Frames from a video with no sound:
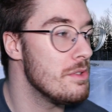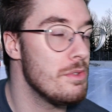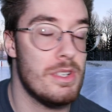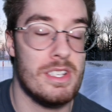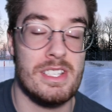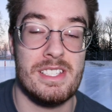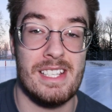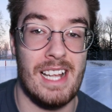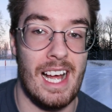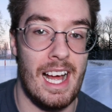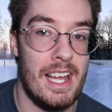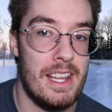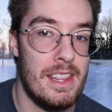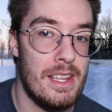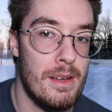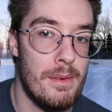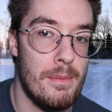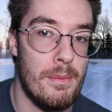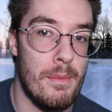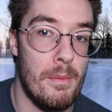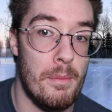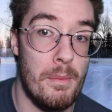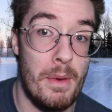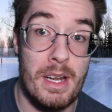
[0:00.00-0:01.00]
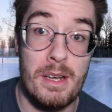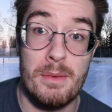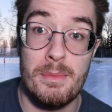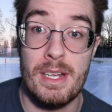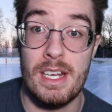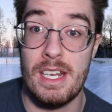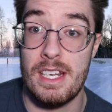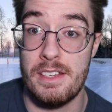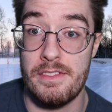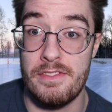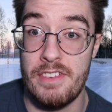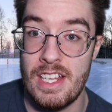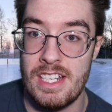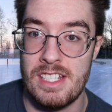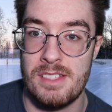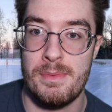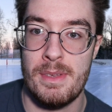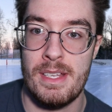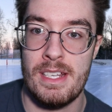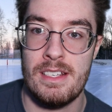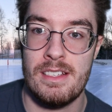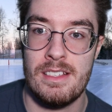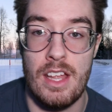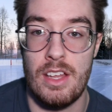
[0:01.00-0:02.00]
who just signed them might have been a
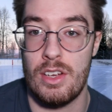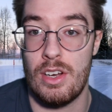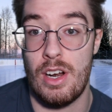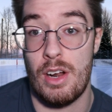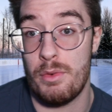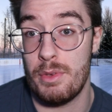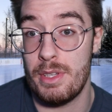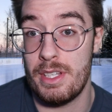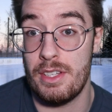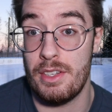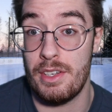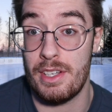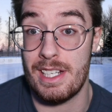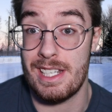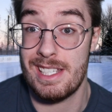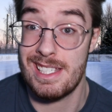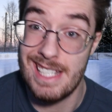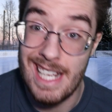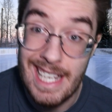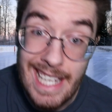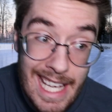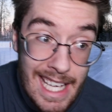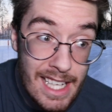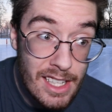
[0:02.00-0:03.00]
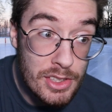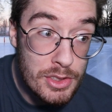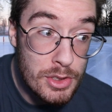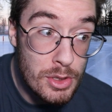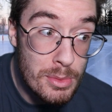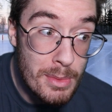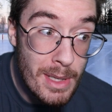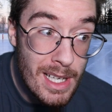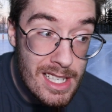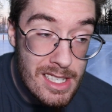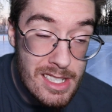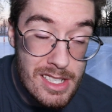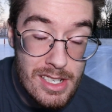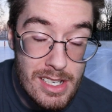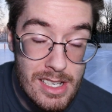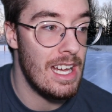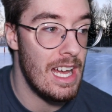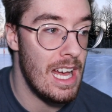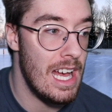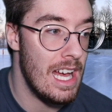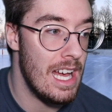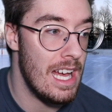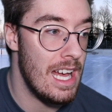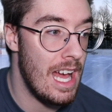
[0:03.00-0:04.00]
defenseman, and you're not really looking to stick handle too much.
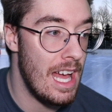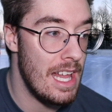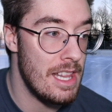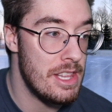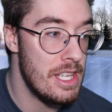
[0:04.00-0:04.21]
I